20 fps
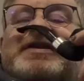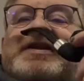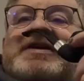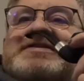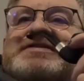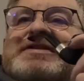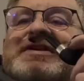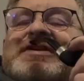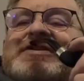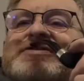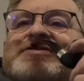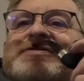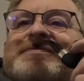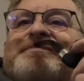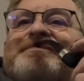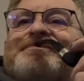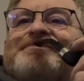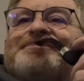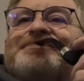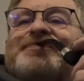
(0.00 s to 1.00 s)
that's nice.
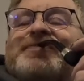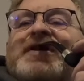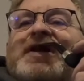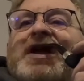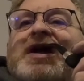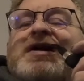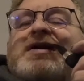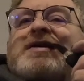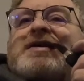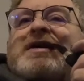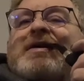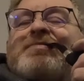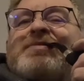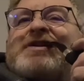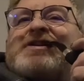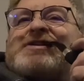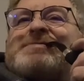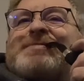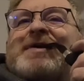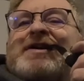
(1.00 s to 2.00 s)
Bit
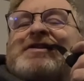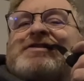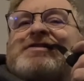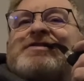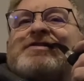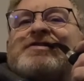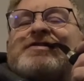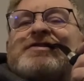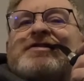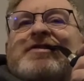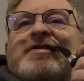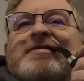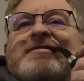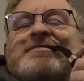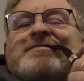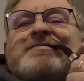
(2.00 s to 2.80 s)
of spiciness there,